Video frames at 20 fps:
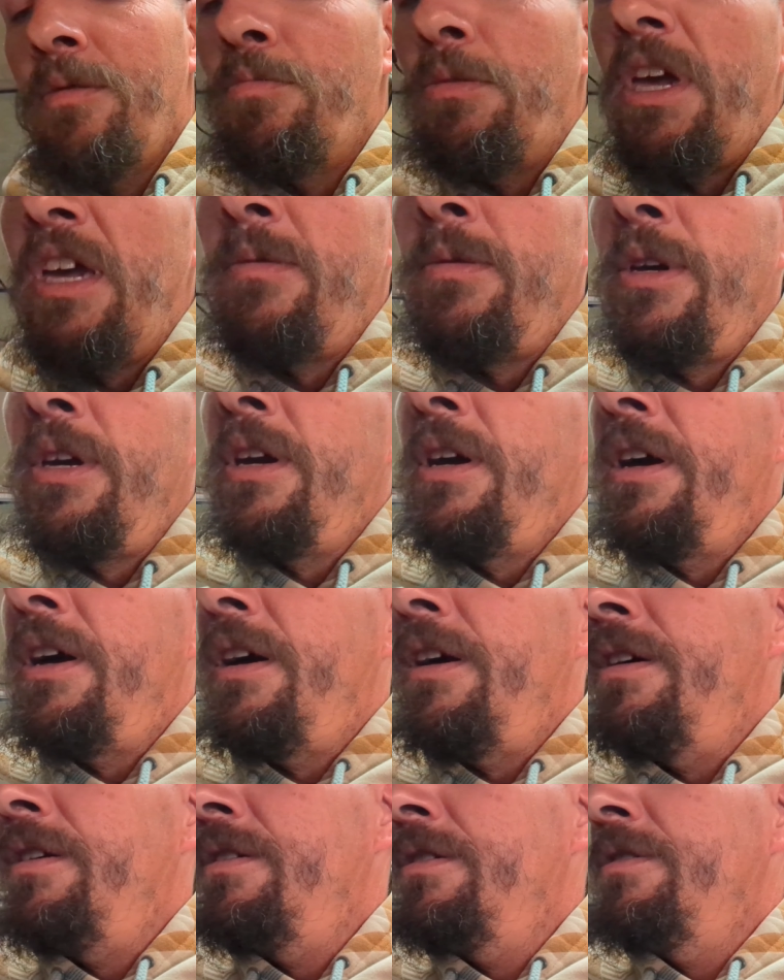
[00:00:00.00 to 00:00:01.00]
Maybe
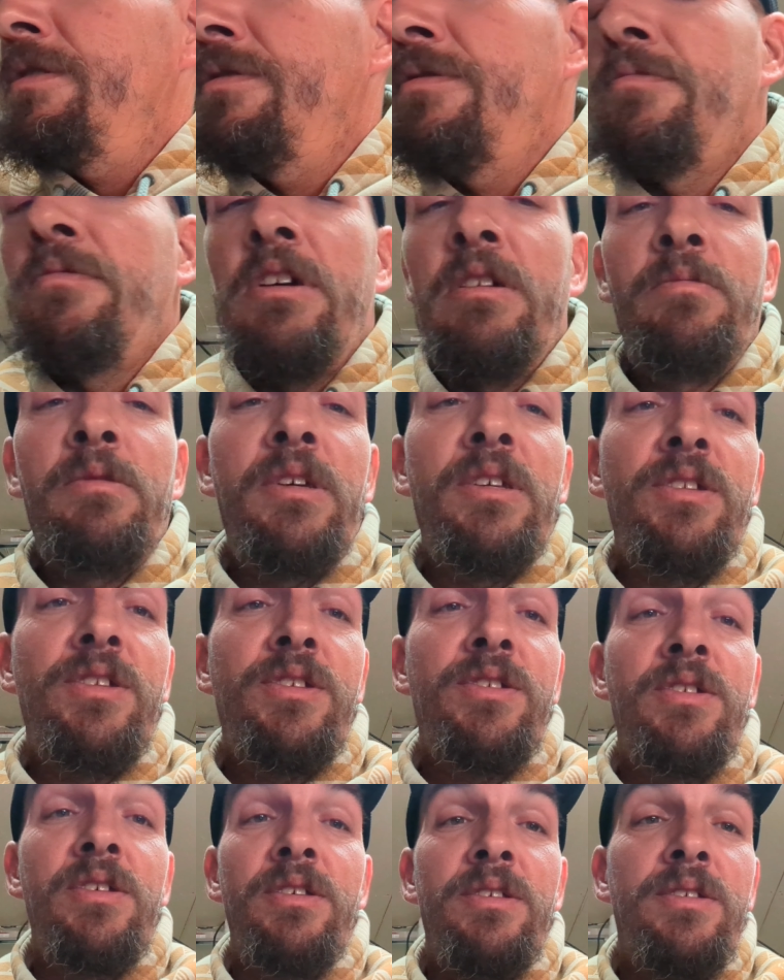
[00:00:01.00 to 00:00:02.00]

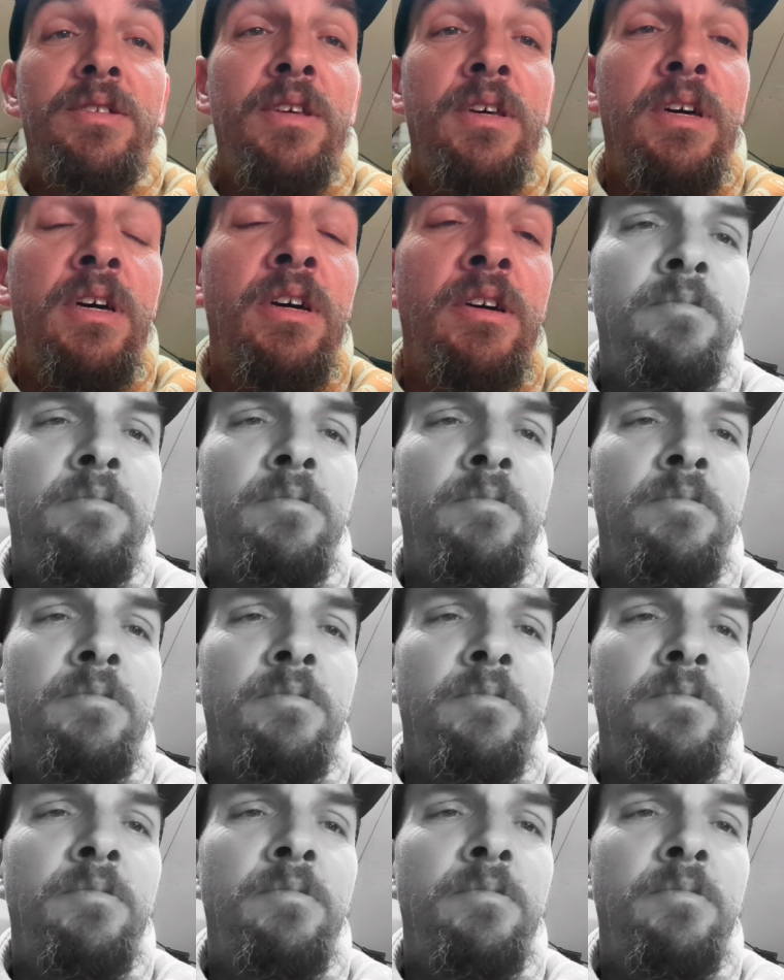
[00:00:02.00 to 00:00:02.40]
it's just